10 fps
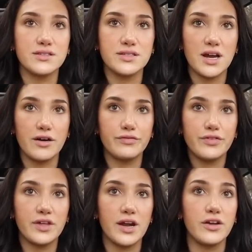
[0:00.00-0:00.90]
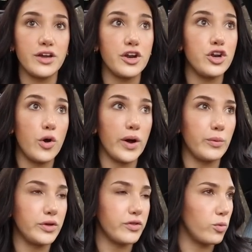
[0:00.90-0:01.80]
and stuff that I know I
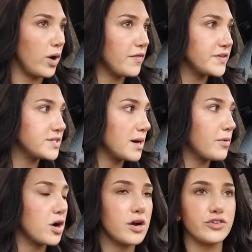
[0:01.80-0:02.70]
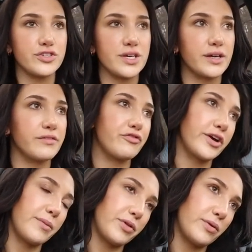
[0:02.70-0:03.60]
will either want this summer and just like
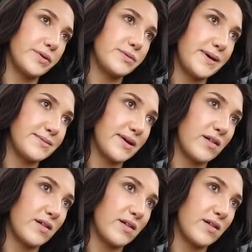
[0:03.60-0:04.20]
freeing up a little bit of space in my